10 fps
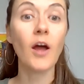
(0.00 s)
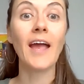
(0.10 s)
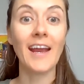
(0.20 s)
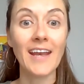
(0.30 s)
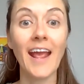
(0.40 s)

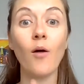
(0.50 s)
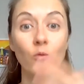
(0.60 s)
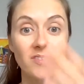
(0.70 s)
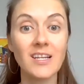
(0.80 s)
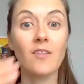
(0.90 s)
okay, now
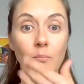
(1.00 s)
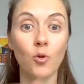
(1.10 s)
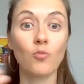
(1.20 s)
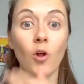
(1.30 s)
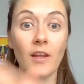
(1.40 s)
we'll start the
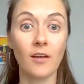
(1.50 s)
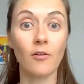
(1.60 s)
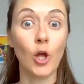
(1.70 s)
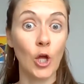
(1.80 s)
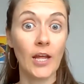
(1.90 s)
ball rolling
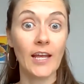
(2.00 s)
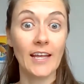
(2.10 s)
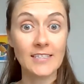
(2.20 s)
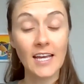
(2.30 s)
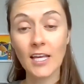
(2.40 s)
and learning
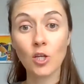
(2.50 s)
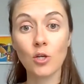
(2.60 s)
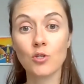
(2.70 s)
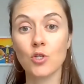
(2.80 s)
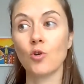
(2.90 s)
and taking
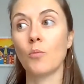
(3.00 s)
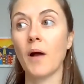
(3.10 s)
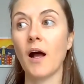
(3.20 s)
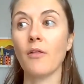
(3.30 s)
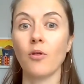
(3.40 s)
you to your
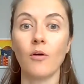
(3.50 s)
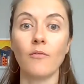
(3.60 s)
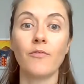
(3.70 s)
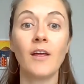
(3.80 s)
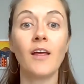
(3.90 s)
path
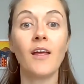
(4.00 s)
of